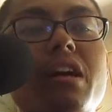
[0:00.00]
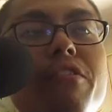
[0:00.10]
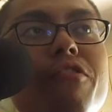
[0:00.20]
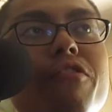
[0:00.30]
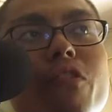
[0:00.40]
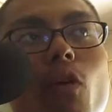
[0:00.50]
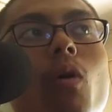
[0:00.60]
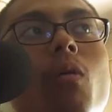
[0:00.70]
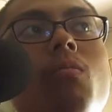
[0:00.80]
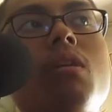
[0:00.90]
a
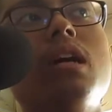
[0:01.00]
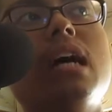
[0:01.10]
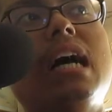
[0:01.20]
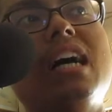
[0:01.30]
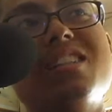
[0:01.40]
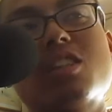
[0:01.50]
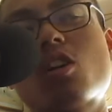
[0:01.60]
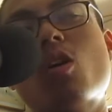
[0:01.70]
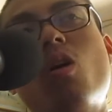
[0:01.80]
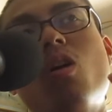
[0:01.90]
form, and the
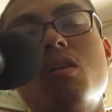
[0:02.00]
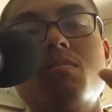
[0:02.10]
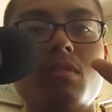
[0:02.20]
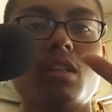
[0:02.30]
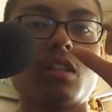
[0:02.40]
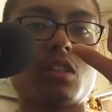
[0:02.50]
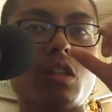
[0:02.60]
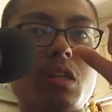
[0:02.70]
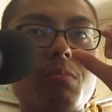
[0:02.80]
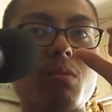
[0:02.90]

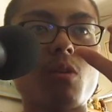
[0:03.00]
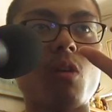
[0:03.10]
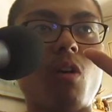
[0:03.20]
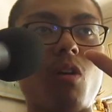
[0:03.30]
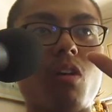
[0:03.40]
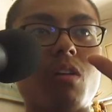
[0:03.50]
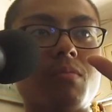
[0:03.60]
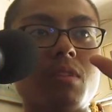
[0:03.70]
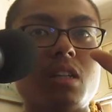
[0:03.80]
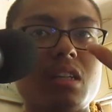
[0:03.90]
input
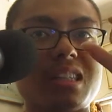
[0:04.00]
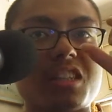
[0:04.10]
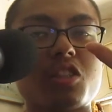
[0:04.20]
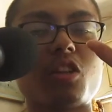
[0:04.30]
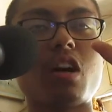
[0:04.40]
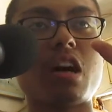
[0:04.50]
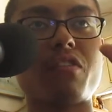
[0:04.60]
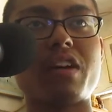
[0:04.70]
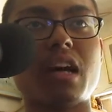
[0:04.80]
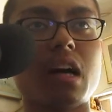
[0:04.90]
column does not
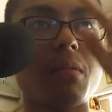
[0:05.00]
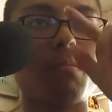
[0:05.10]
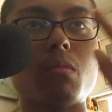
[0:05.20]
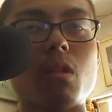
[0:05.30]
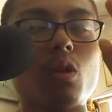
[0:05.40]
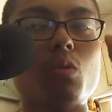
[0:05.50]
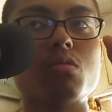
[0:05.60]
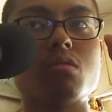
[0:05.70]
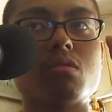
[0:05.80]
have a upload